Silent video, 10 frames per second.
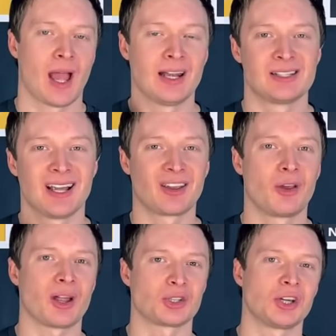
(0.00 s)
And, and
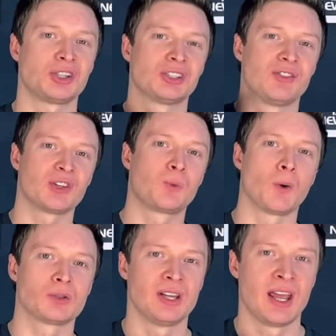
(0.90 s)
congratulations to this
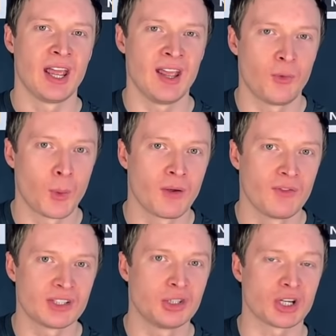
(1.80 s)
Waltineer here for winning
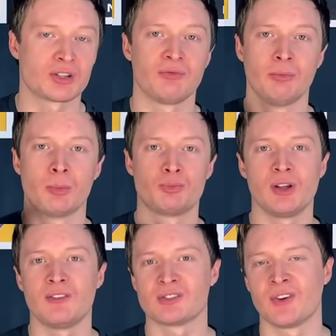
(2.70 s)
this suggestion from a
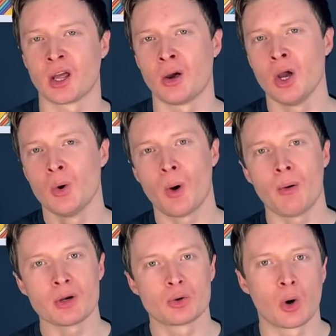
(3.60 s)
previous video where we
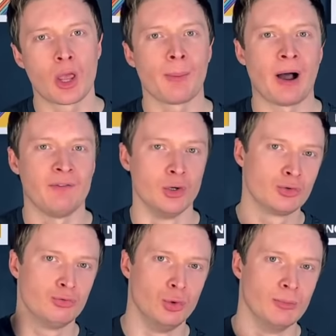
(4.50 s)
were talking about those
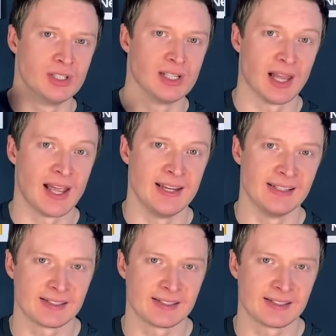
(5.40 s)
those rumoured delays.